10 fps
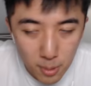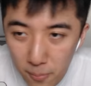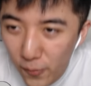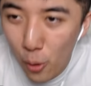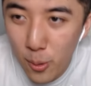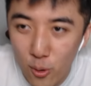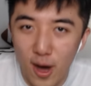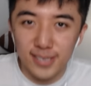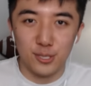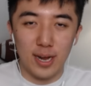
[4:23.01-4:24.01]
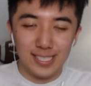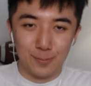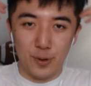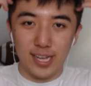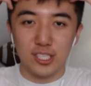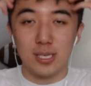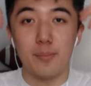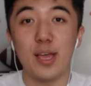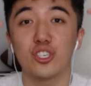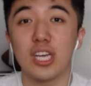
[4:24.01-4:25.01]
But before we move on to the rest of the predictions, and
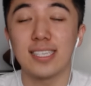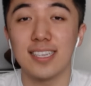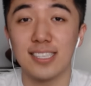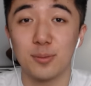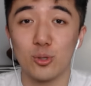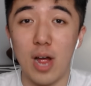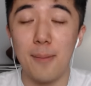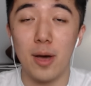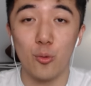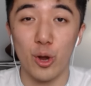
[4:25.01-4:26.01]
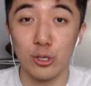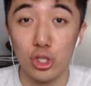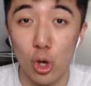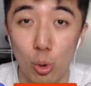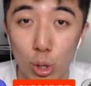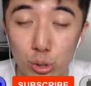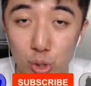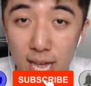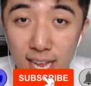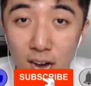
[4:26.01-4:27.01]
make sure you guys hit that subscribe button. We are so close to hitting